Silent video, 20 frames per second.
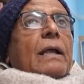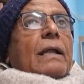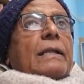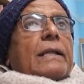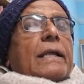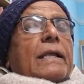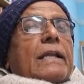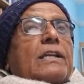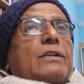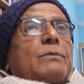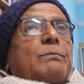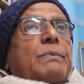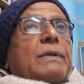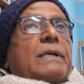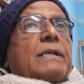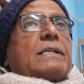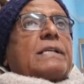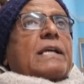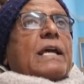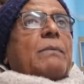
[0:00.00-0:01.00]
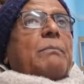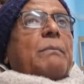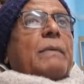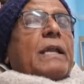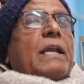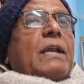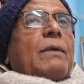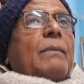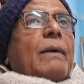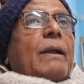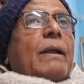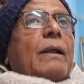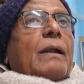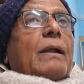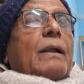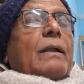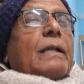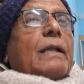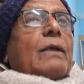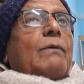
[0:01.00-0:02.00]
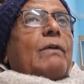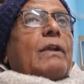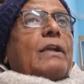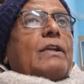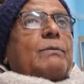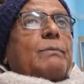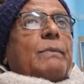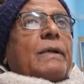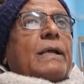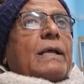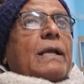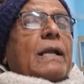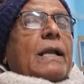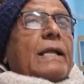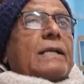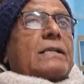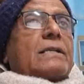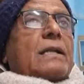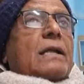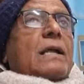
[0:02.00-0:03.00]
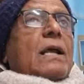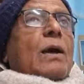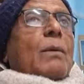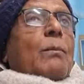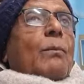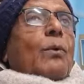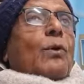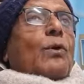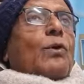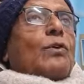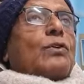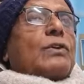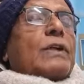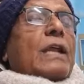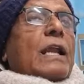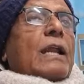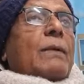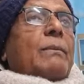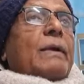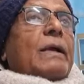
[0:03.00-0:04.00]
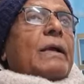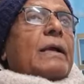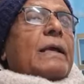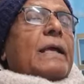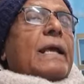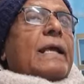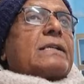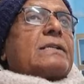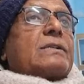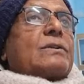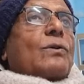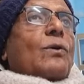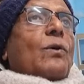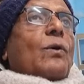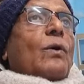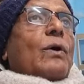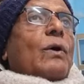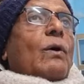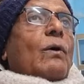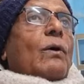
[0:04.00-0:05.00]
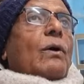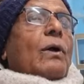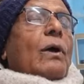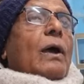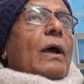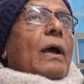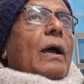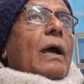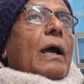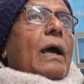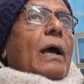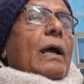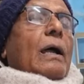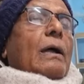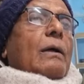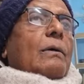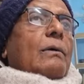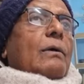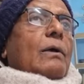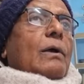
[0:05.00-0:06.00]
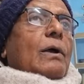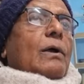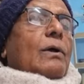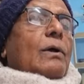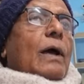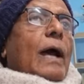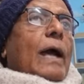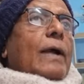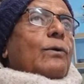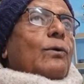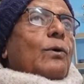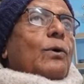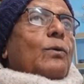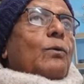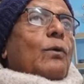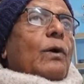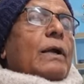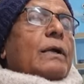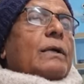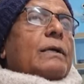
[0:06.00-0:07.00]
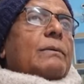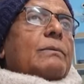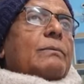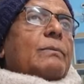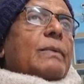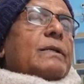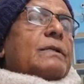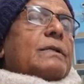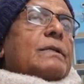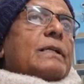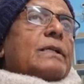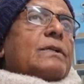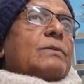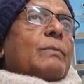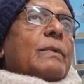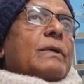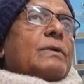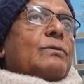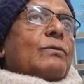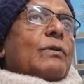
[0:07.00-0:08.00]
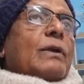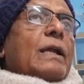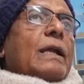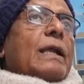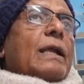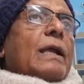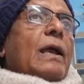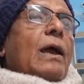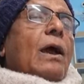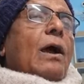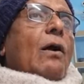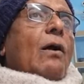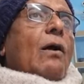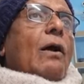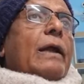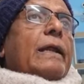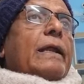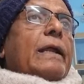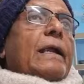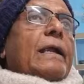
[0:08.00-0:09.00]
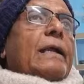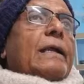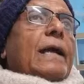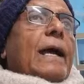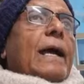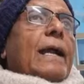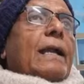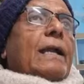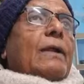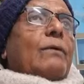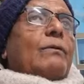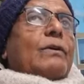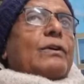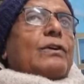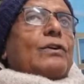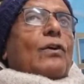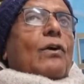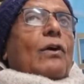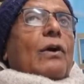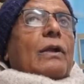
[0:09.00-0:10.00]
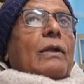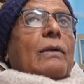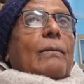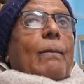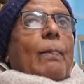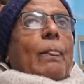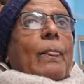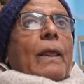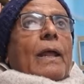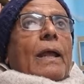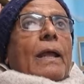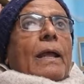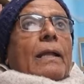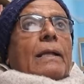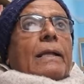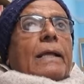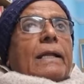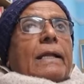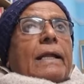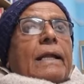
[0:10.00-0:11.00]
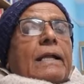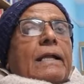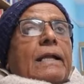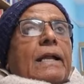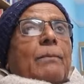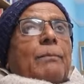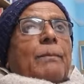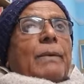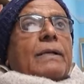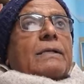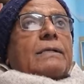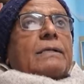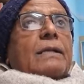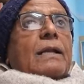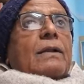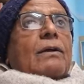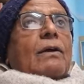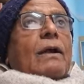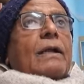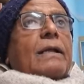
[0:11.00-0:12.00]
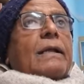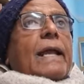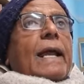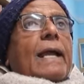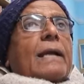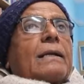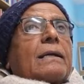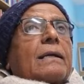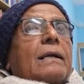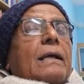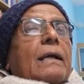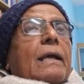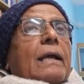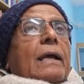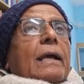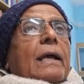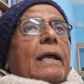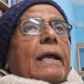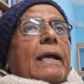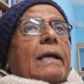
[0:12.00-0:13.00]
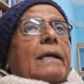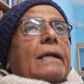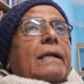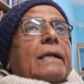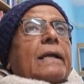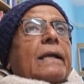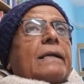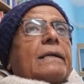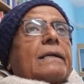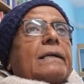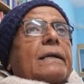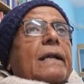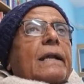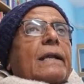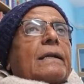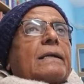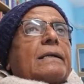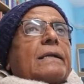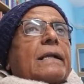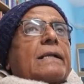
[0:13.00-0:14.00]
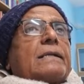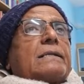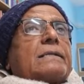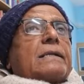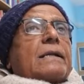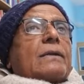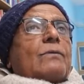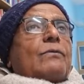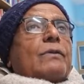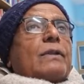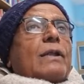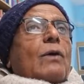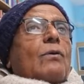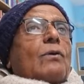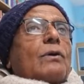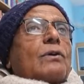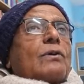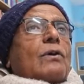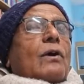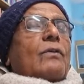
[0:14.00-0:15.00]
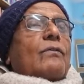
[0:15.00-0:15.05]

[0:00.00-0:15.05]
Their speech are minimal. They will speak less, monosyllabic, yes, no, I don't want, but this much only, or entirely withdrawn. Then interpersonal contact, create tension without